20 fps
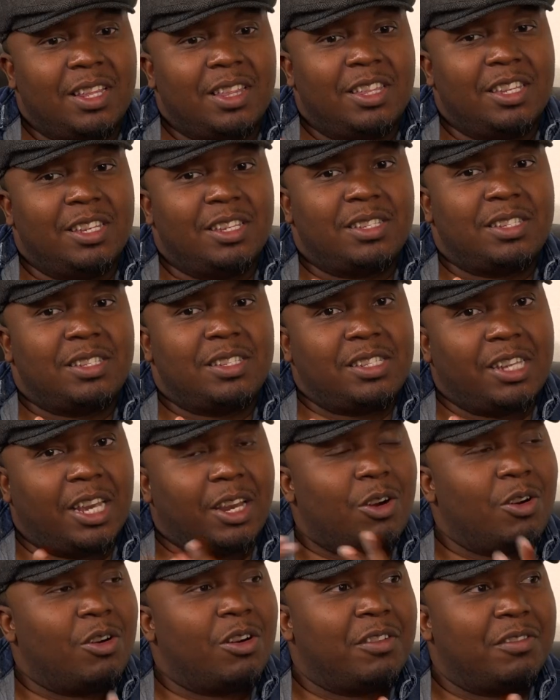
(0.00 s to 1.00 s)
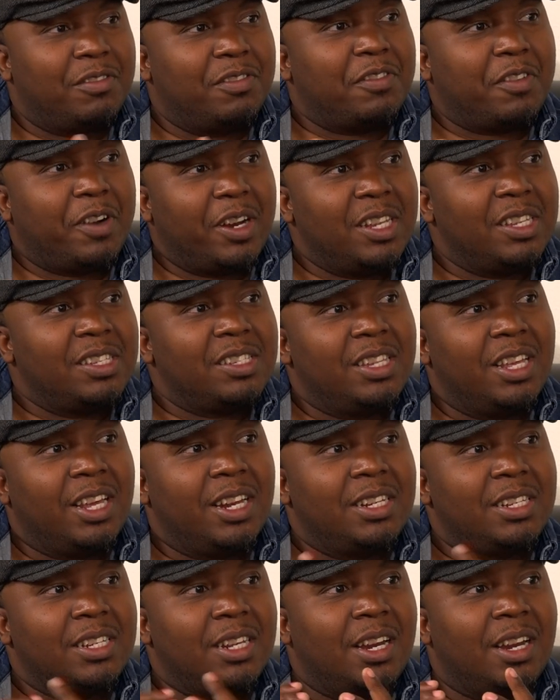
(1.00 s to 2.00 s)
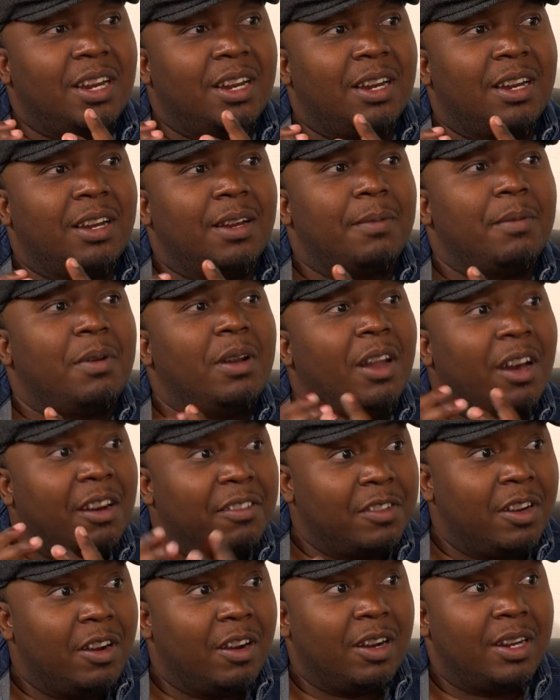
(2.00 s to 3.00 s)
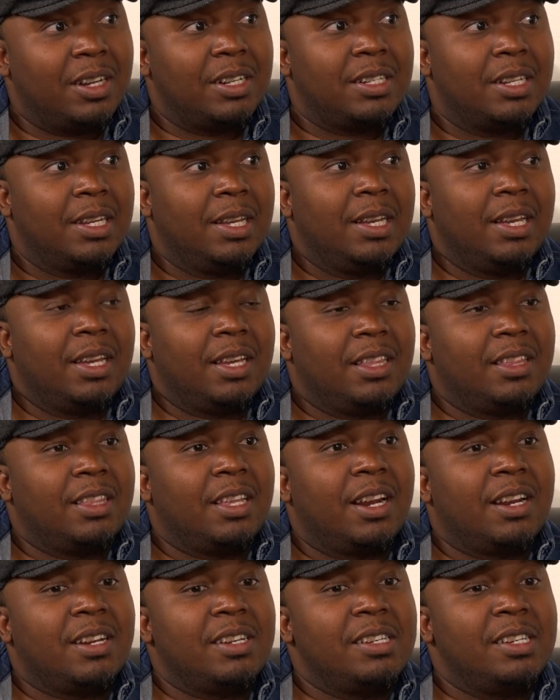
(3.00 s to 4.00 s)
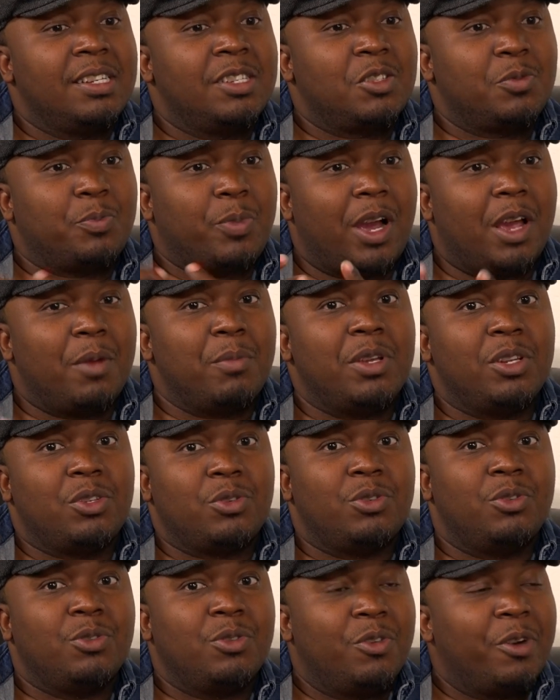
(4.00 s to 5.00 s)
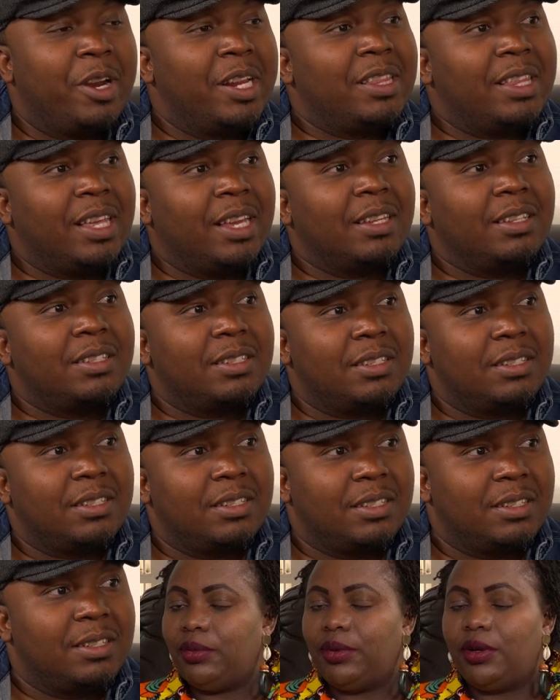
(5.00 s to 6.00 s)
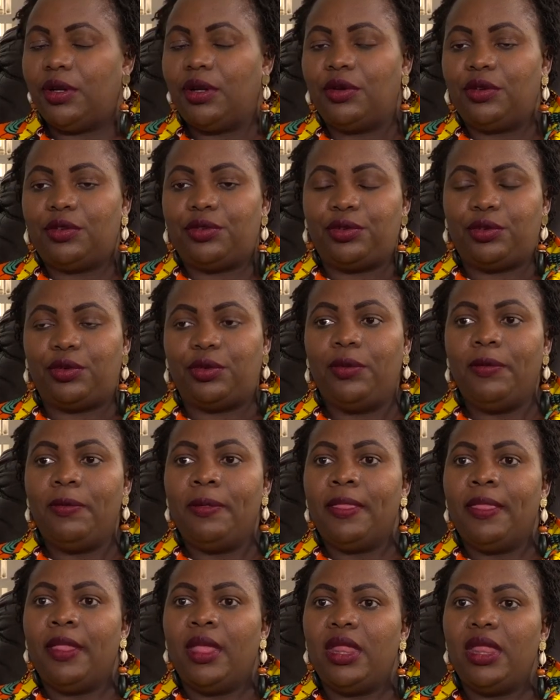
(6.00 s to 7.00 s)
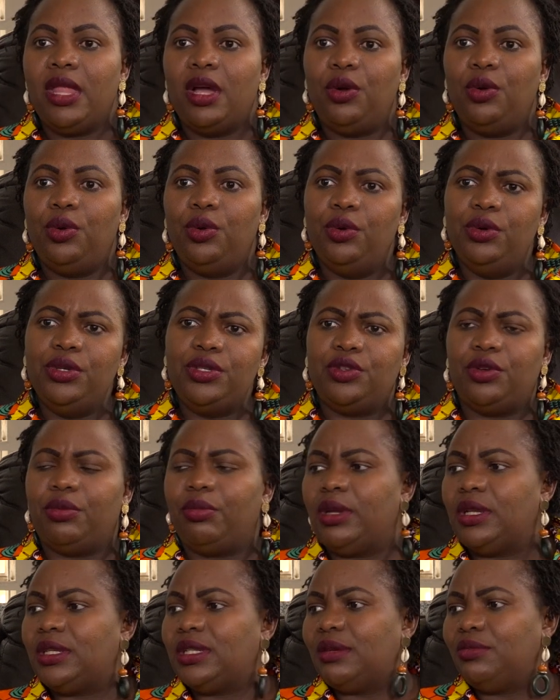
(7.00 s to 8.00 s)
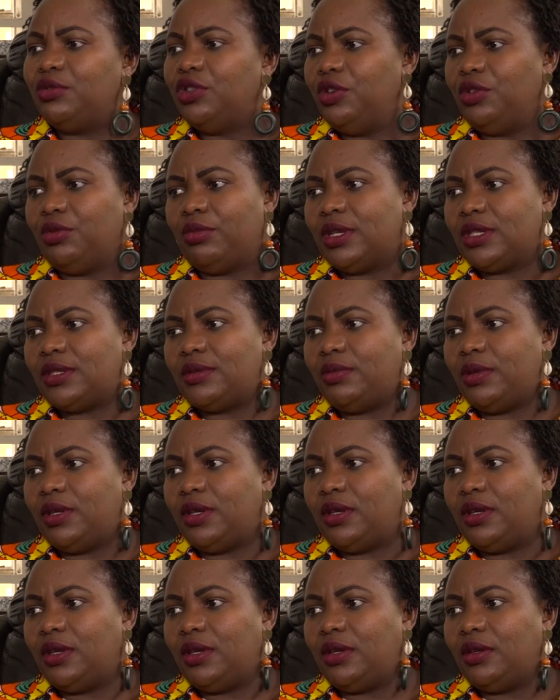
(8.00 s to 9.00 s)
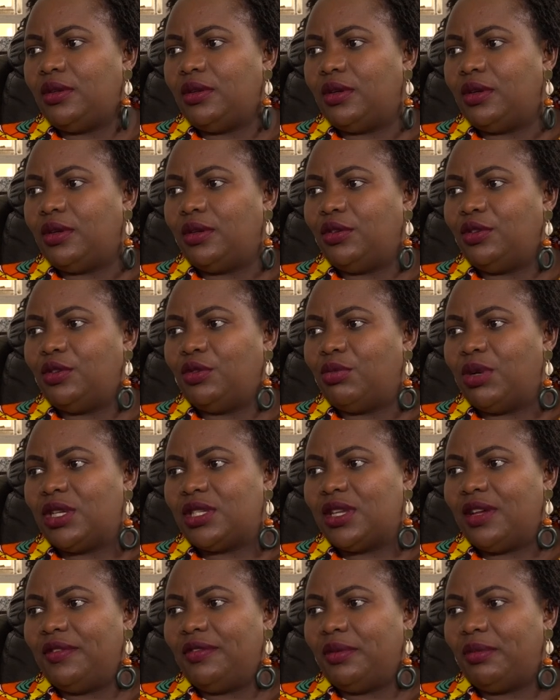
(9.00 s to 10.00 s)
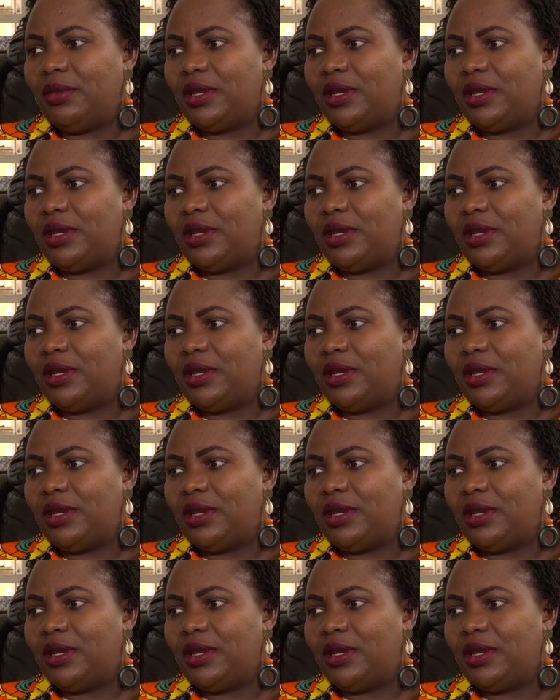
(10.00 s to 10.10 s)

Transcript: this circle of friends that love God, that inspire me to do great things. Powerful. Now, who is your mentor? I'm sure you must have a